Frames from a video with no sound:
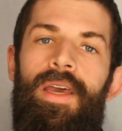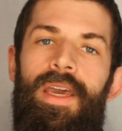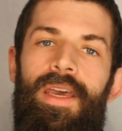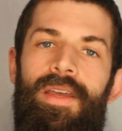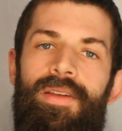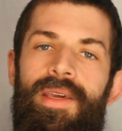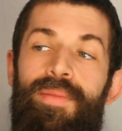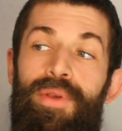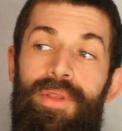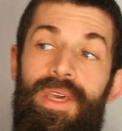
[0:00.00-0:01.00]
And he
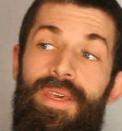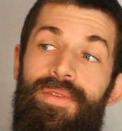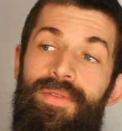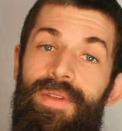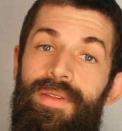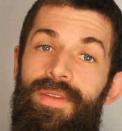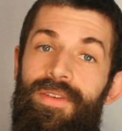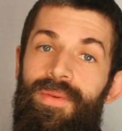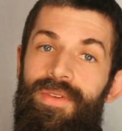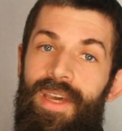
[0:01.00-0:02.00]
believed that
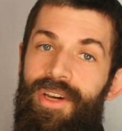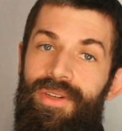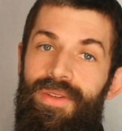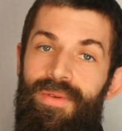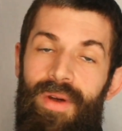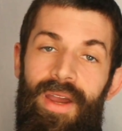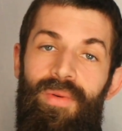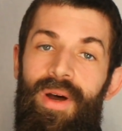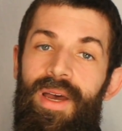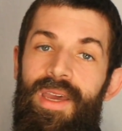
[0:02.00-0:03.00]
this was actually the right
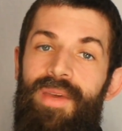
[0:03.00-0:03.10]
way.